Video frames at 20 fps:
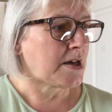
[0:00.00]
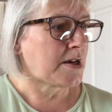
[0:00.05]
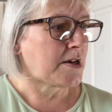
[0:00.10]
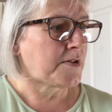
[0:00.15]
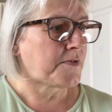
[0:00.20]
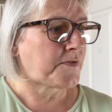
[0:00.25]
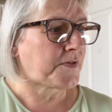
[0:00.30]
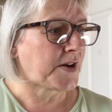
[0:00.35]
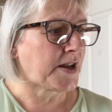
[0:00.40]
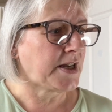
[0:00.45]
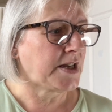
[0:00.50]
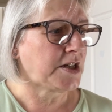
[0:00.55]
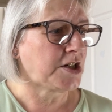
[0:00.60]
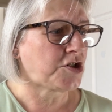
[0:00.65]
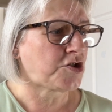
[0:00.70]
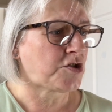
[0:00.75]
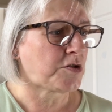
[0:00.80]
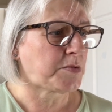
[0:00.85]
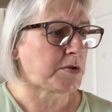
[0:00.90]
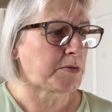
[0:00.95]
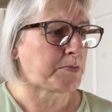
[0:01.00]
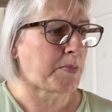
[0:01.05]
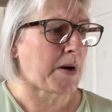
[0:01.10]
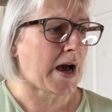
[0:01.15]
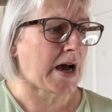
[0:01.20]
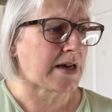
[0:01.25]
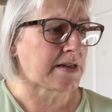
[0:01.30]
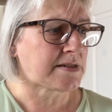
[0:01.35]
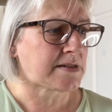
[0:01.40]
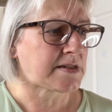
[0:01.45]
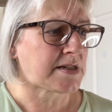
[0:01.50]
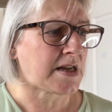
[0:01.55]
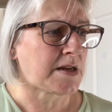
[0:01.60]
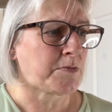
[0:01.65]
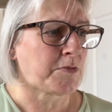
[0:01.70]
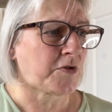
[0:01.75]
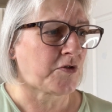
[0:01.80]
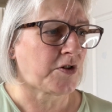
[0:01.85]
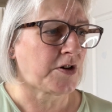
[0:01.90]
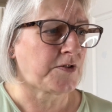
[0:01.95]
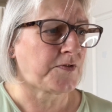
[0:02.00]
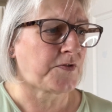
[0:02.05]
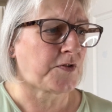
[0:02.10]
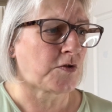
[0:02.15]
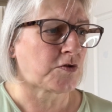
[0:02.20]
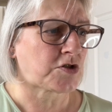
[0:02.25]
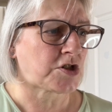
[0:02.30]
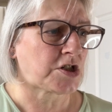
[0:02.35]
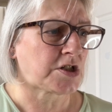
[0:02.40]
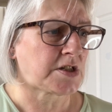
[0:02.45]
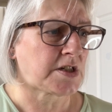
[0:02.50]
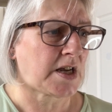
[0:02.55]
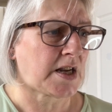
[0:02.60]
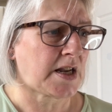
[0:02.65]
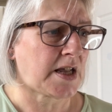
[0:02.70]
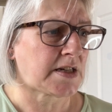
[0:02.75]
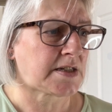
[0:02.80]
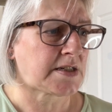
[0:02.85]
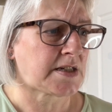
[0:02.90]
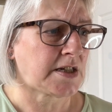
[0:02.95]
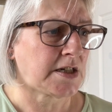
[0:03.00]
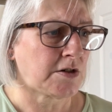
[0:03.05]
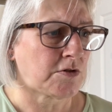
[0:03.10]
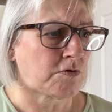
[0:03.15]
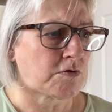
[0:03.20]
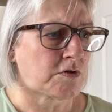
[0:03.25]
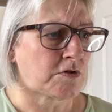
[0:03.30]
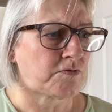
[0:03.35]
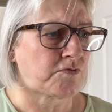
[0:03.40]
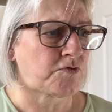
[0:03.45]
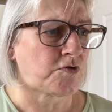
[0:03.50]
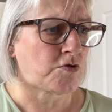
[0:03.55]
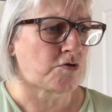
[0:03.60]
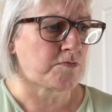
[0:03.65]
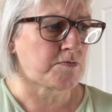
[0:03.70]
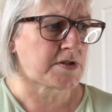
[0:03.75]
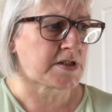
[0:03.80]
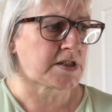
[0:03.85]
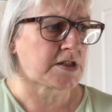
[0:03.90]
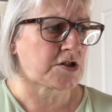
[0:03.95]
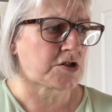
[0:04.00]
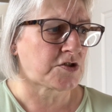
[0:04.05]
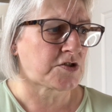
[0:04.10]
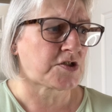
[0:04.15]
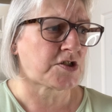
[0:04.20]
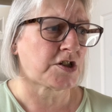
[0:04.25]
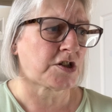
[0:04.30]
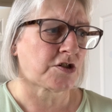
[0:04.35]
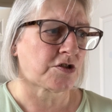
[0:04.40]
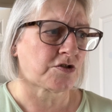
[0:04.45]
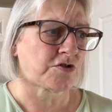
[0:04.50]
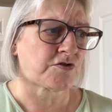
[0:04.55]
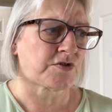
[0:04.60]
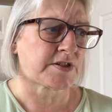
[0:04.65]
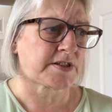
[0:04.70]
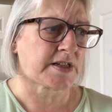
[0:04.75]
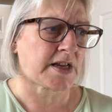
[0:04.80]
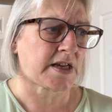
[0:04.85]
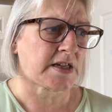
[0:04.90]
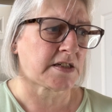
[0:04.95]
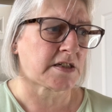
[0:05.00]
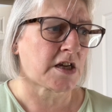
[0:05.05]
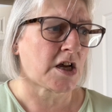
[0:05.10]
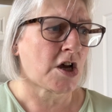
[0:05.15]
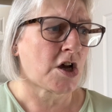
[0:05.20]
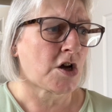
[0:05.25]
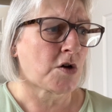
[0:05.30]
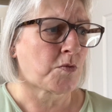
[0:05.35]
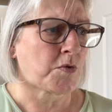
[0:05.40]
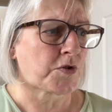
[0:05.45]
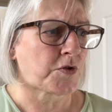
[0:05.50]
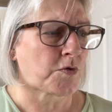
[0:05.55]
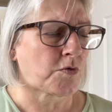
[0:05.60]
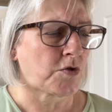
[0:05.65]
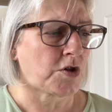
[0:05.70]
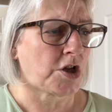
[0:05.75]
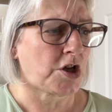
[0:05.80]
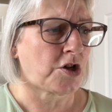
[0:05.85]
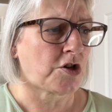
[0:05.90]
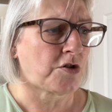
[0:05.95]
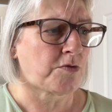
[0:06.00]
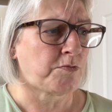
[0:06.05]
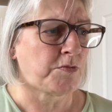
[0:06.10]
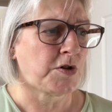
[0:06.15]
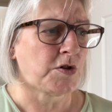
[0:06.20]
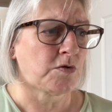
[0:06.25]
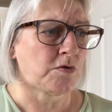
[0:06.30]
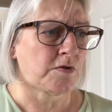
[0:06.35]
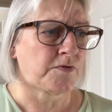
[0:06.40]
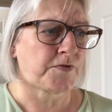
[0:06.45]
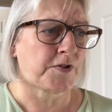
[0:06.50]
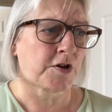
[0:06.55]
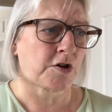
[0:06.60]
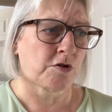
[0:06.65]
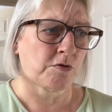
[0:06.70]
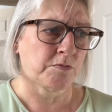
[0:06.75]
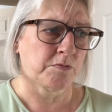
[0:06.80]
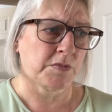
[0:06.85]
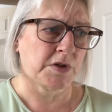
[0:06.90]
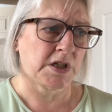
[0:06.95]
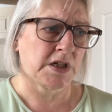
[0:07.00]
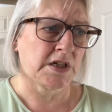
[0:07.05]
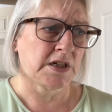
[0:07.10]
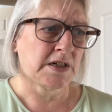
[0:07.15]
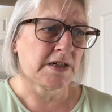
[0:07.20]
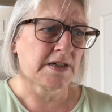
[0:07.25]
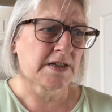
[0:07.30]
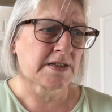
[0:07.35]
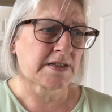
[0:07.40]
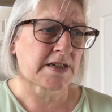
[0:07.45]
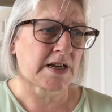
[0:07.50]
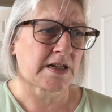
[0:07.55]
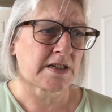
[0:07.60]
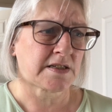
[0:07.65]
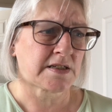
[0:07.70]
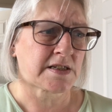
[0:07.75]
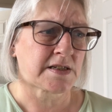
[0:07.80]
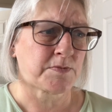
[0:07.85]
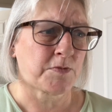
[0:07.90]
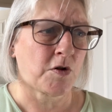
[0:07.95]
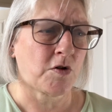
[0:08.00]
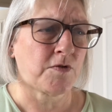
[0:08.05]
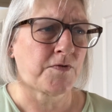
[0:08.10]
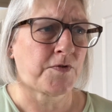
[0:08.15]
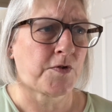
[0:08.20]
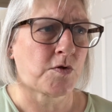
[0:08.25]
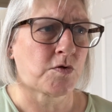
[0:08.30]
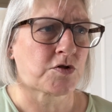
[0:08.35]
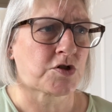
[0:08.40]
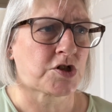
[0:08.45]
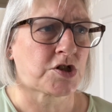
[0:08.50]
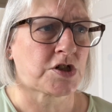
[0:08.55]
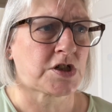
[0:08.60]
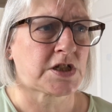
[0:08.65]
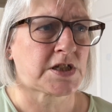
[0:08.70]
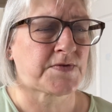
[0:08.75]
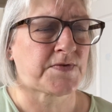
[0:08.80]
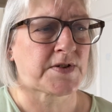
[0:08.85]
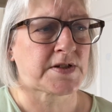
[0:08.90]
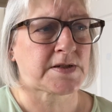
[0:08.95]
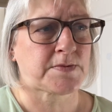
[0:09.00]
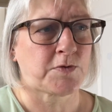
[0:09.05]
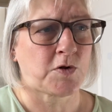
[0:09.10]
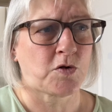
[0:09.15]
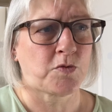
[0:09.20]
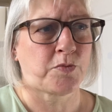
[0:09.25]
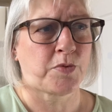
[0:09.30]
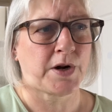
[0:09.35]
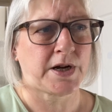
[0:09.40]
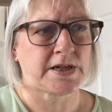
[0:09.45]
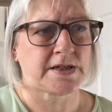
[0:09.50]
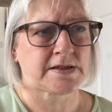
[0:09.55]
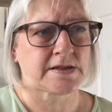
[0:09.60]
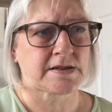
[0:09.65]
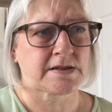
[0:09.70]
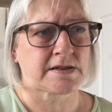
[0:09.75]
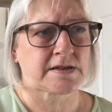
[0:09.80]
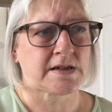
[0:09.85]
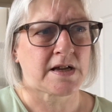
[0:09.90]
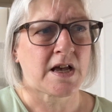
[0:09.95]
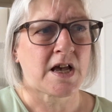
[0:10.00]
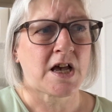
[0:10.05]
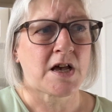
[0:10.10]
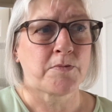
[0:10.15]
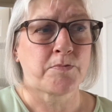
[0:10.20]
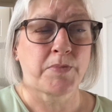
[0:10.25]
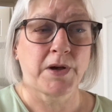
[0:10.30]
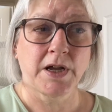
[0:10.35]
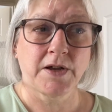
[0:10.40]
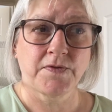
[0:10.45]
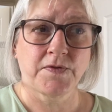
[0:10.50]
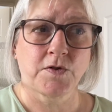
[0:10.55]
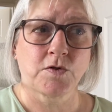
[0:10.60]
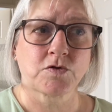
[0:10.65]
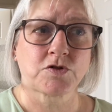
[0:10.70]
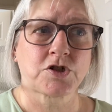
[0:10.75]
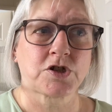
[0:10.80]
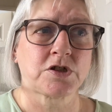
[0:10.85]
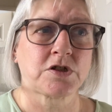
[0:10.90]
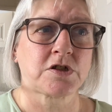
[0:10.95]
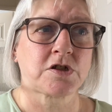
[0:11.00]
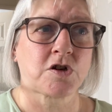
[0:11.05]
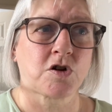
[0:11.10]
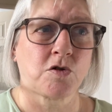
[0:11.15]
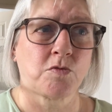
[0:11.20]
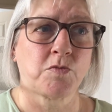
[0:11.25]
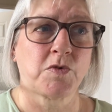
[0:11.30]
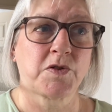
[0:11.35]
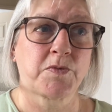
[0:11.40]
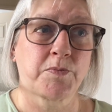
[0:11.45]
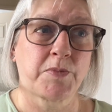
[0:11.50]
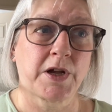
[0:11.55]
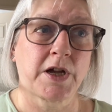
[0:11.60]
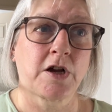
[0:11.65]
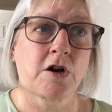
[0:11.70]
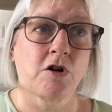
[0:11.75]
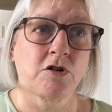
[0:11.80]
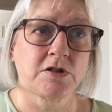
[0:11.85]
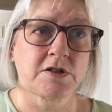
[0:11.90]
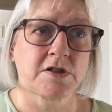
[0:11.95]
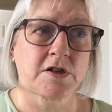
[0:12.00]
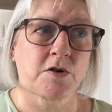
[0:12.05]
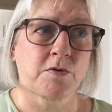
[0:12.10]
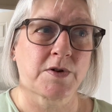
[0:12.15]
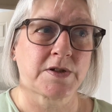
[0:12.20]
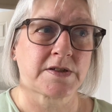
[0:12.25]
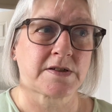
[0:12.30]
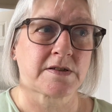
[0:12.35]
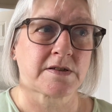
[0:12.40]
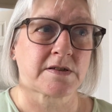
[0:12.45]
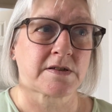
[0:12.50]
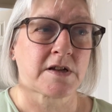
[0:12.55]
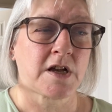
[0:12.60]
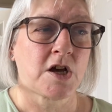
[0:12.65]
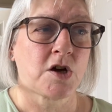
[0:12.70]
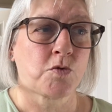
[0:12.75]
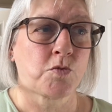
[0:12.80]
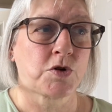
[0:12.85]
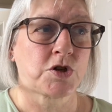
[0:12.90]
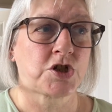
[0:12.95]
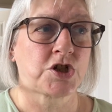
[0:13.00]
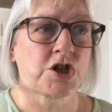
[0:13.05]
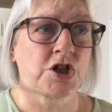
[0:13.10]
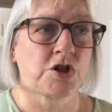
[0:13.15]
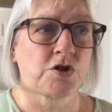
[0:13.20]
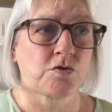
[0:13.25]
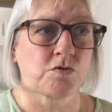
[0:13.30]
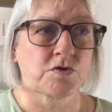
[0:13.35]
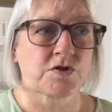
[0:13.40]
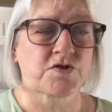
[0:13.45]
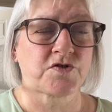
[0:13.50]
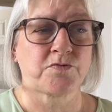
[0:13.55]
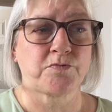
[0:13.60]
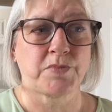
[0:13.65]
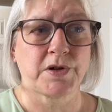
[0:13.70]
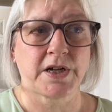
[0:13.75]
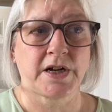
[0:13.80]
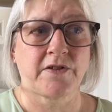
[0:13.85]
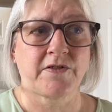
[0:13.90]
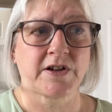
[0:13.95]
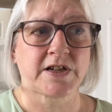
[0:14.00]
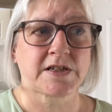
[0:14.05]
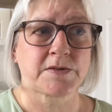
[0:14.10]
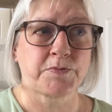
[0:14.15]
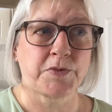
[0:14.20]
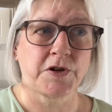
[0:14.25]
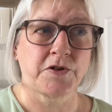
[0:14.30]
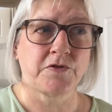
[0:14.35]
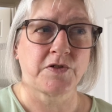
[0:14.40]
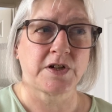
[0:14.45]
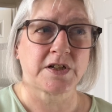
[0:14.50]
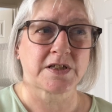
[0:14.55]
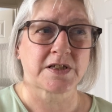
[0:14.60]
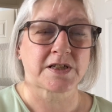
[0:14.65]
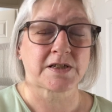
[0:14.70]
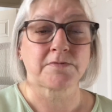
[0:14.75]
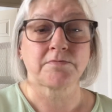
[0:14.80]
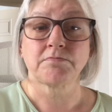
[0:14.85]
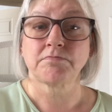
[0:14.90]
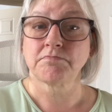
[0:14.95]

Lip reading: Fleeing a troubled past, immigrant fortune teller Theo roams the dusty countryside with only her mule for company, telling small fortunes for small prices. Big fortunes come with big consequences, which she knows from bitter experience.